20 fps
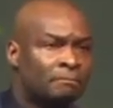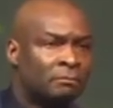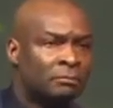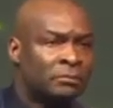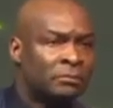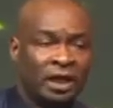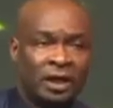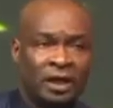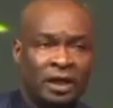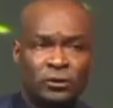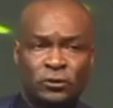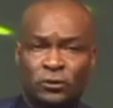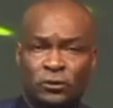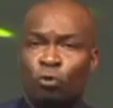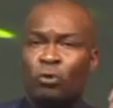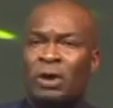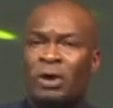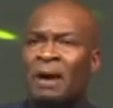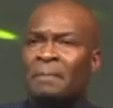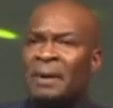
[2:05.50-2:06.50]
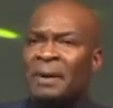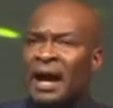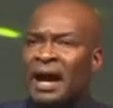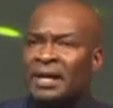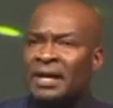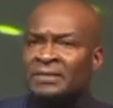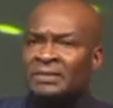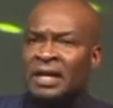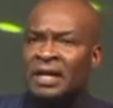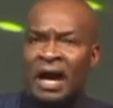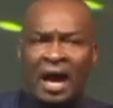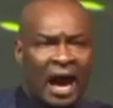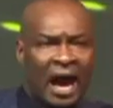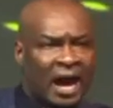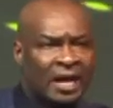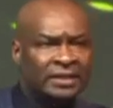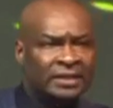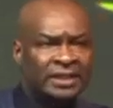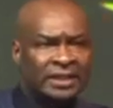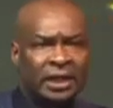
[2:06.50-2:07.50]
The Zuckerbergs
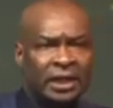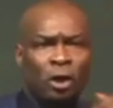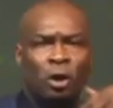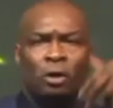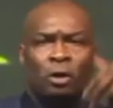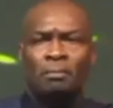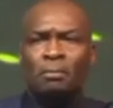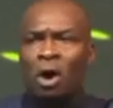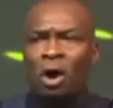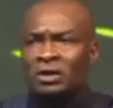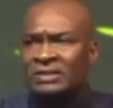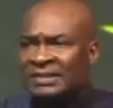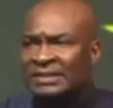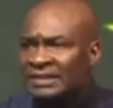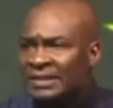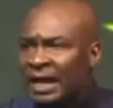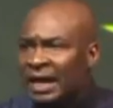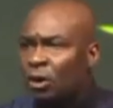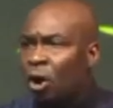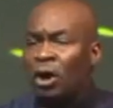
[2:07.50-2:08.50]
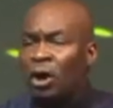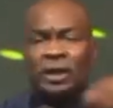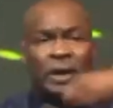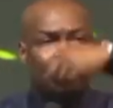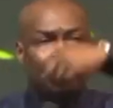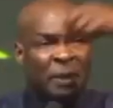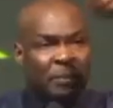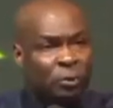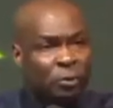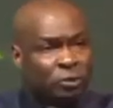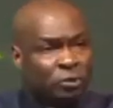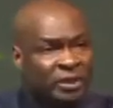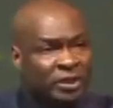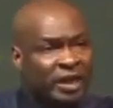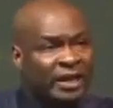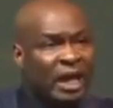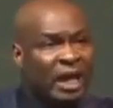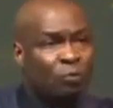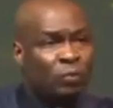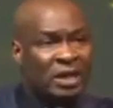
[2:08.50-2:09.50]
and the Elon Musks and all the people
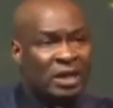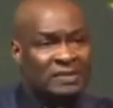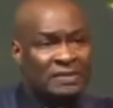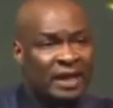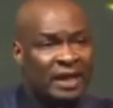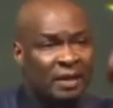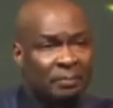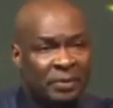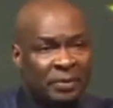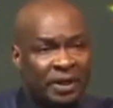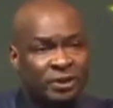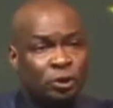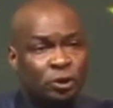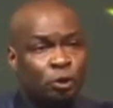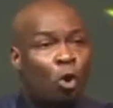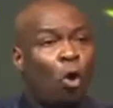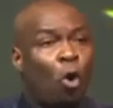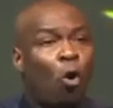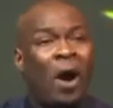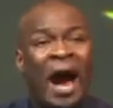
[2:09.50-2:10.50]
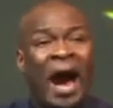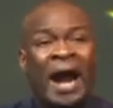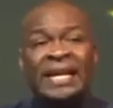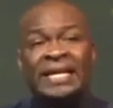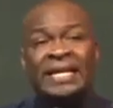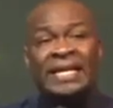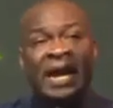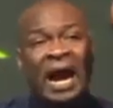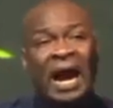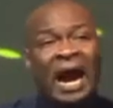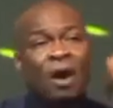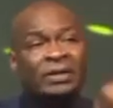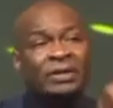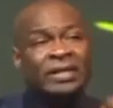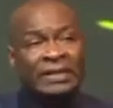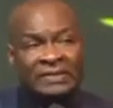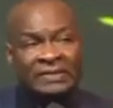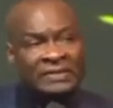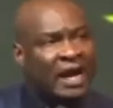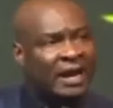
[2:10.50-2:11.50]
today that were celebrating, go and hear how
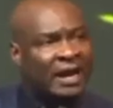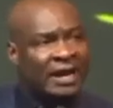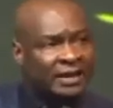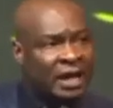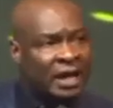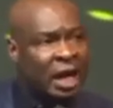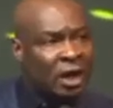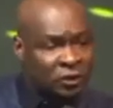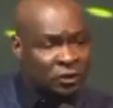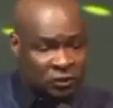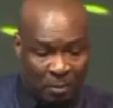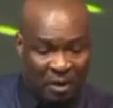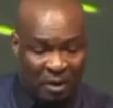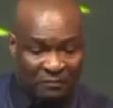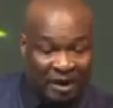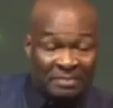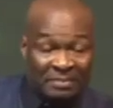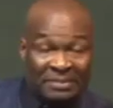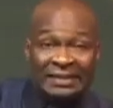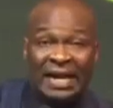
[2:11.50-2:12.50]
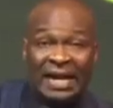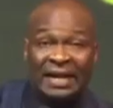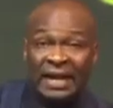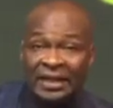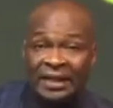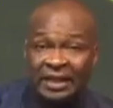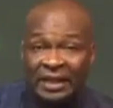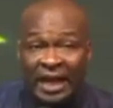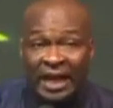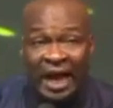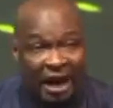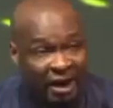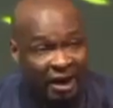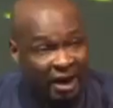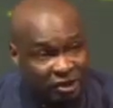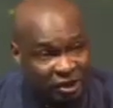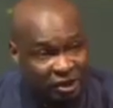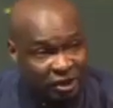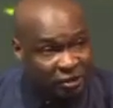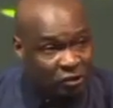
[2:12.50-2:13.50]
they started. Some of them started in
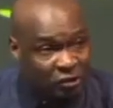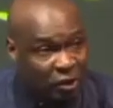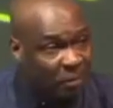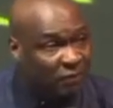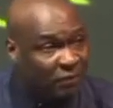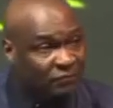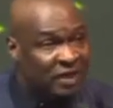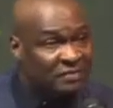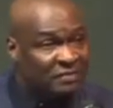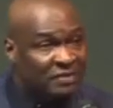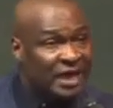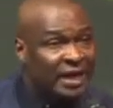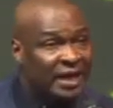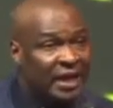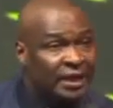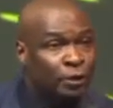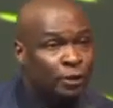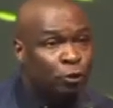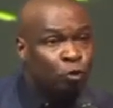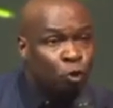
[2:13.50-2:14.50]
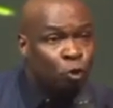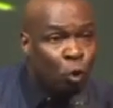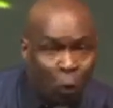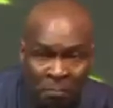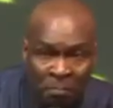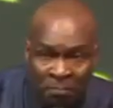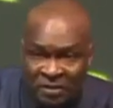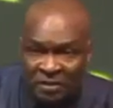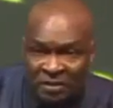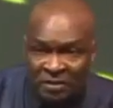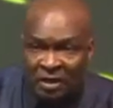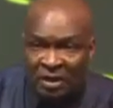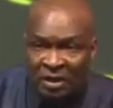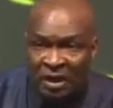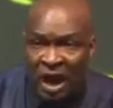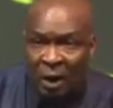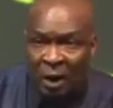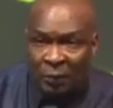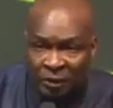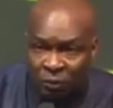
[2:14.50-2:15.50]
garages, some of them started in rooms.
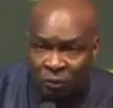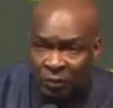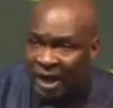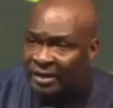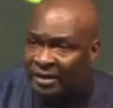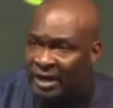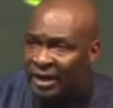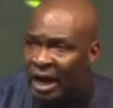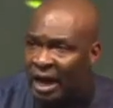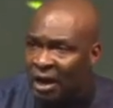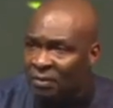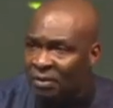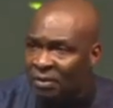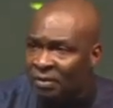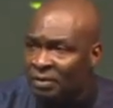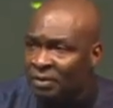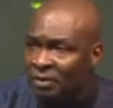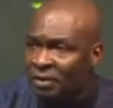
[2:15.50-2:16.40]
Are we together now?